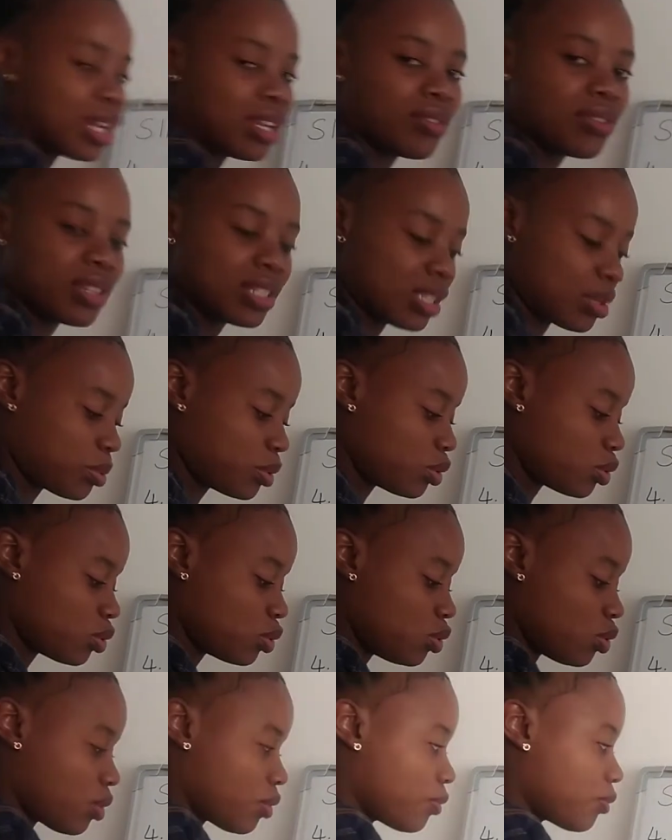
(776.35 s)
even substitute
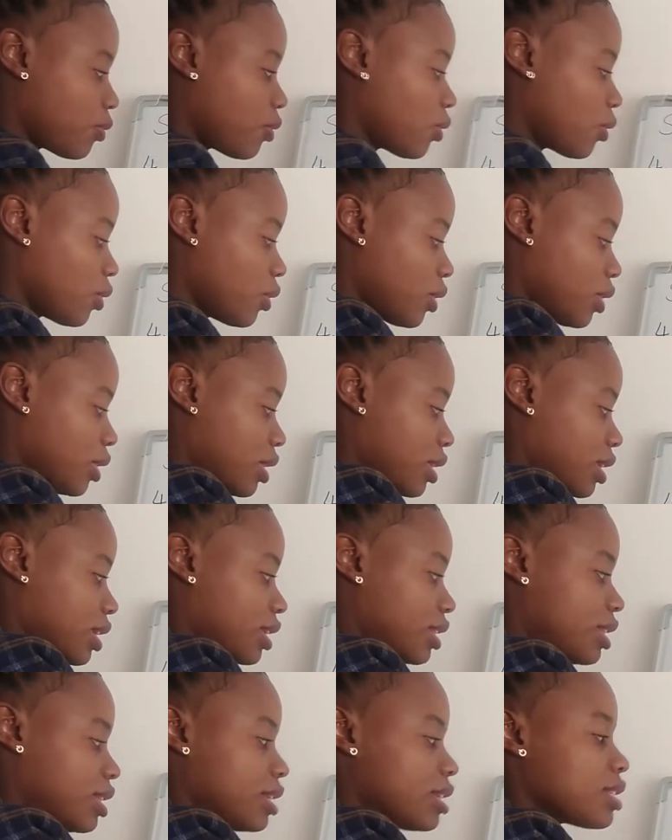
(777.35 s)
your 4
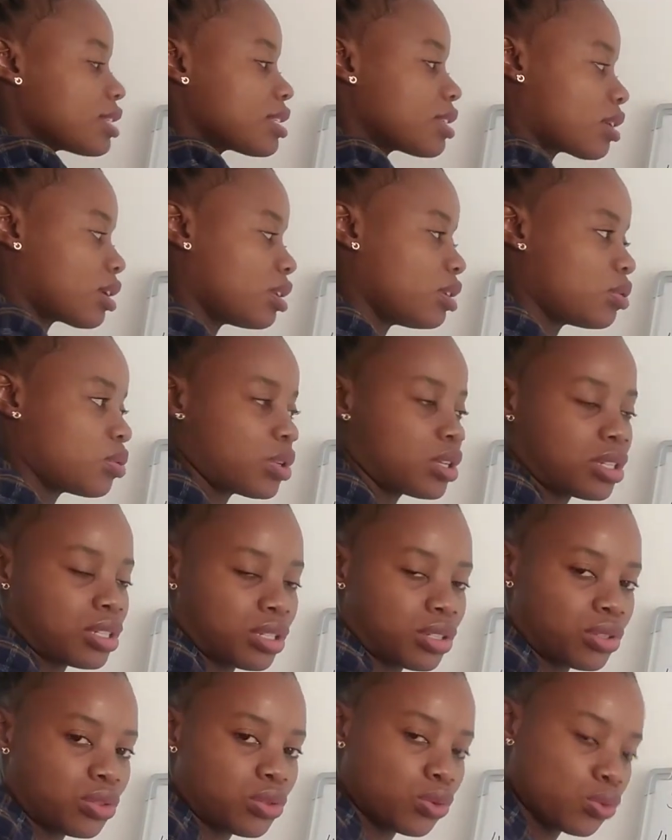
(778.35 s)
in the second
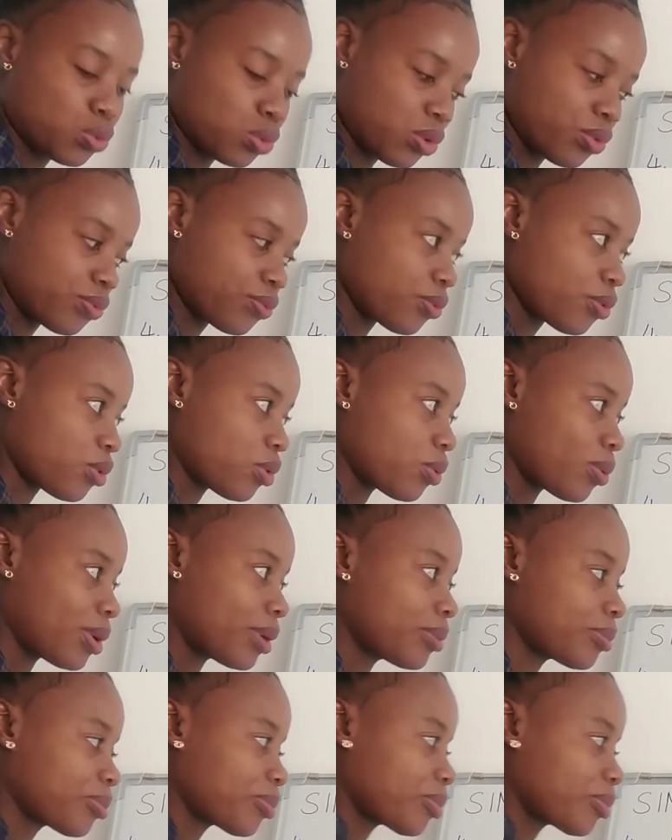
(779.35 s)
equation to solve for your y.